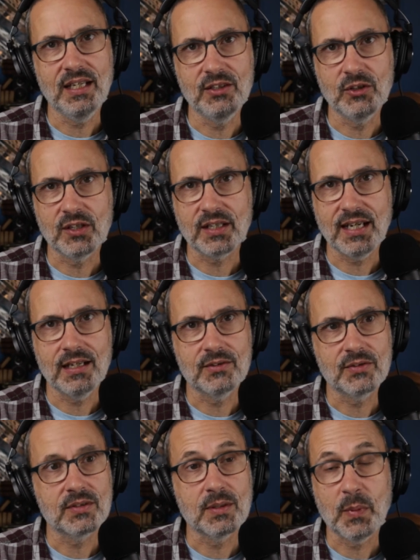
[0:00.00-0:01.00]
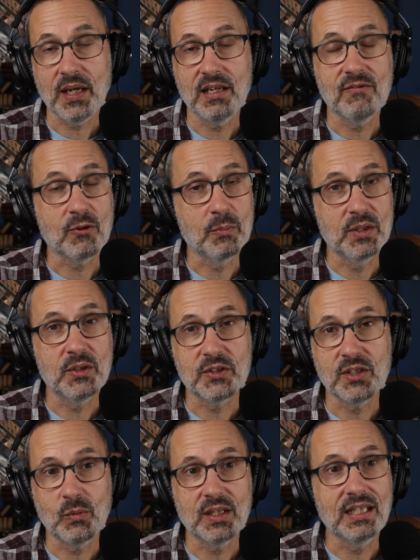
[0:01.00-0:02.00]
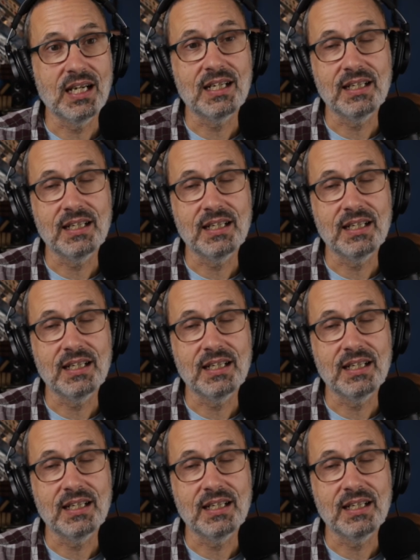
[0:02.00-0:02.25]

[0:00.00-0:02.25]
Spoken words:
in your account to pay for bills and whatnot,